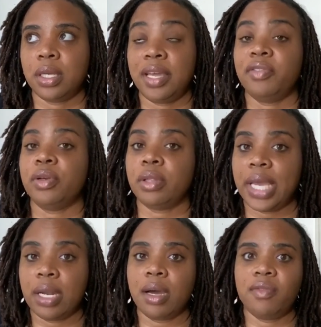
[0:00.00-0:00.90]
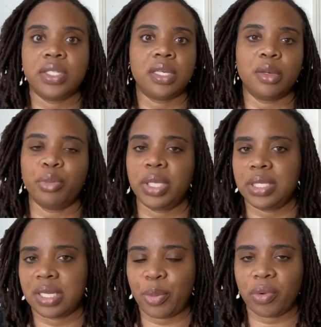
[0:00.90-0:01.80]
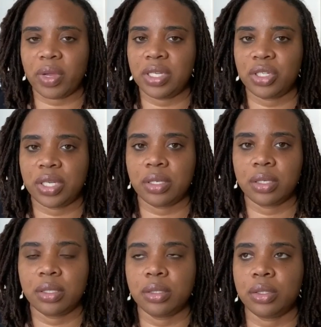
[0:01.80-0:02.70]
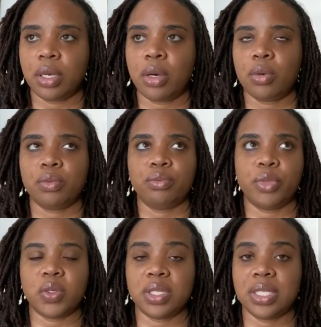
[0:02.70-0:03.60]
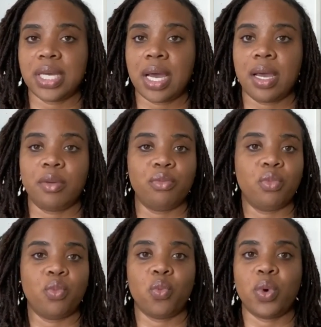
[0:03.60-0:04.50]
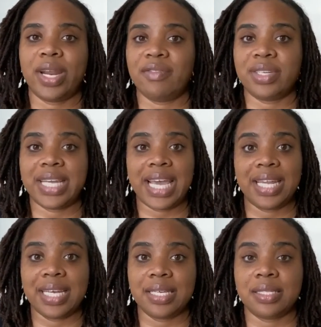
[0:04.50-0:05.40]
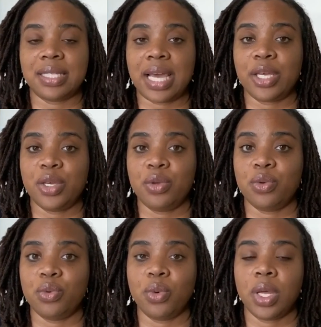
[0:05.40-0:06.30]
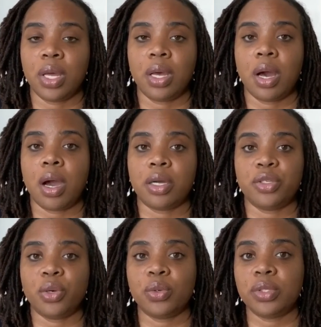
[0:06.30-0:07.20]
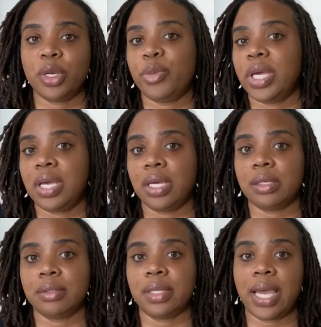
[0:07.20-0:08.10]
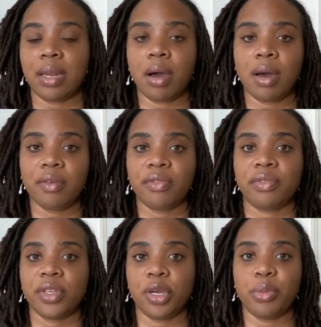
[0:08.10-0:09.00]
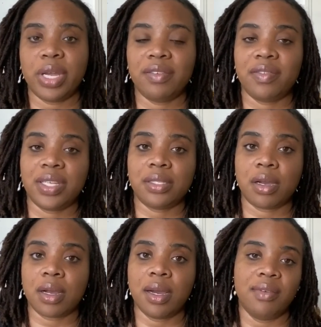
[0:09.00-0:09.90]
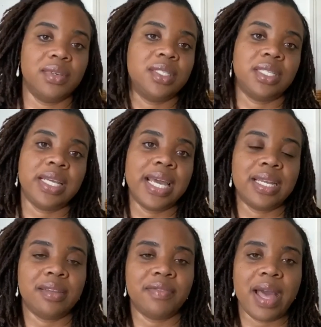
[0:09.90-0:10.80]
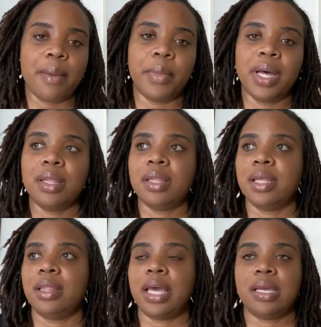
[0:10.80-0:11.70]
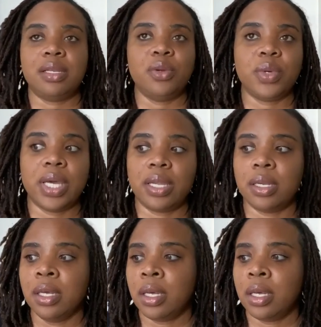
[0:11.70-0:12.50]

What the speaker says: If you're laid off, it's a complete separation. So most of the time, whatever day it is that you are told you're being laid off, your benefits are covered to the end of that month, and then you can